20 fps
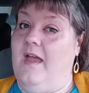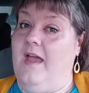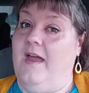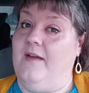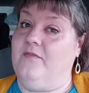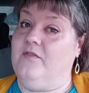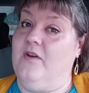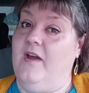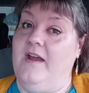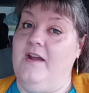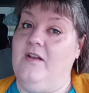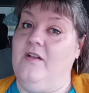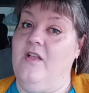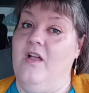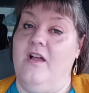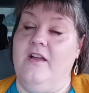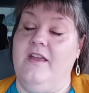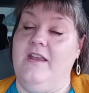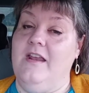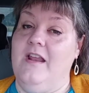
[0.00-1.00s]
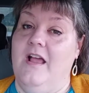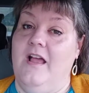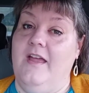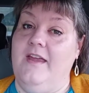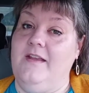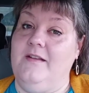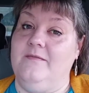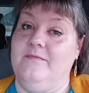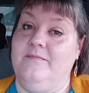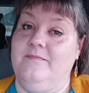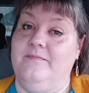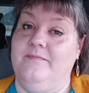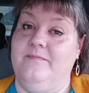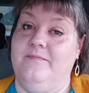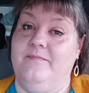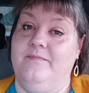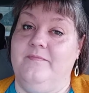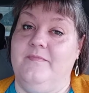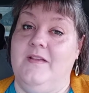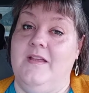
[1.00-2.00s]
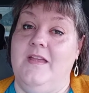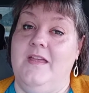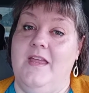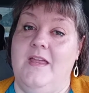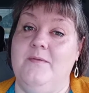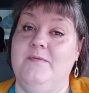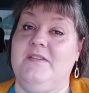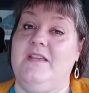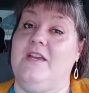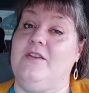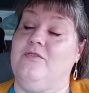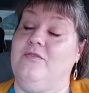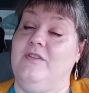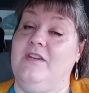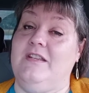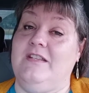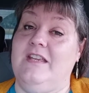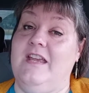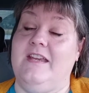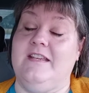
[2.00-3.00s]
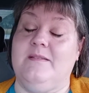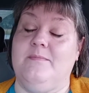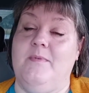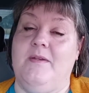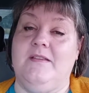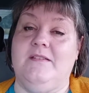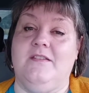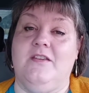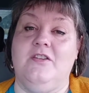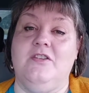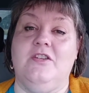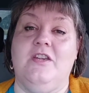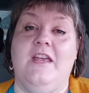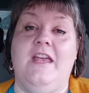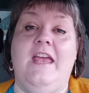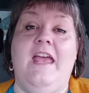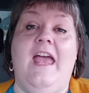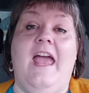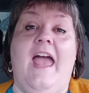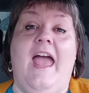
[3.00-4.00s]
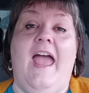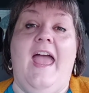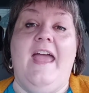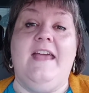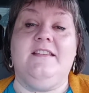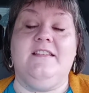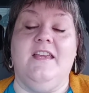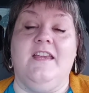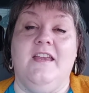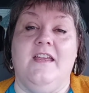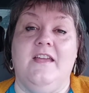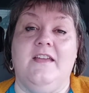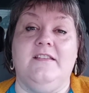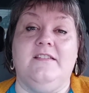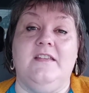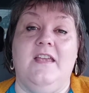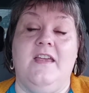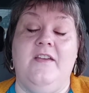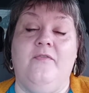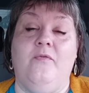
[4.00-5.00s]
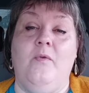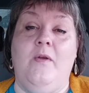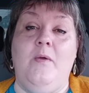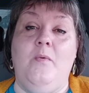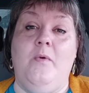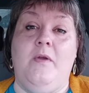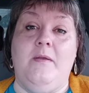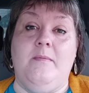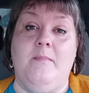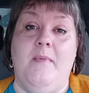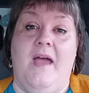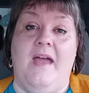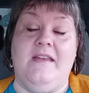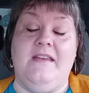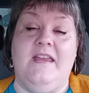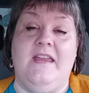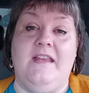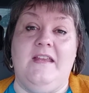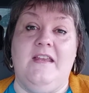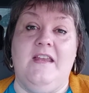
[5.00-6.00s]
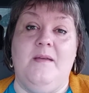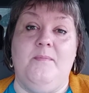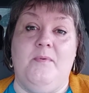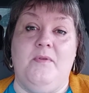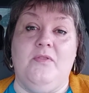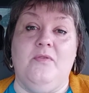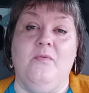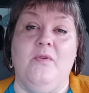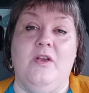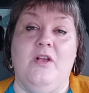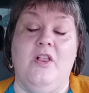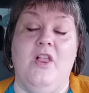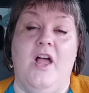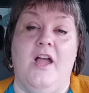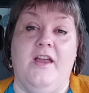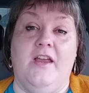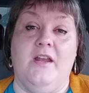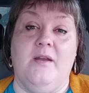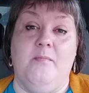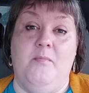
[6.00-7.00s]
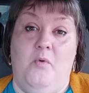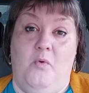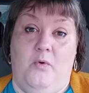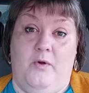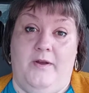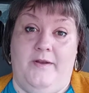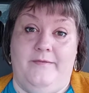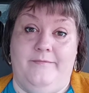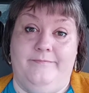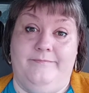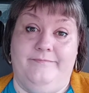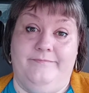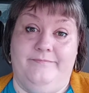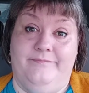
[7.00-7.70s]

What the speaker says: after 8 o'clock at night. It was actually a text message asking us if we wouldn't mind getting up at 3 o'clock in the morning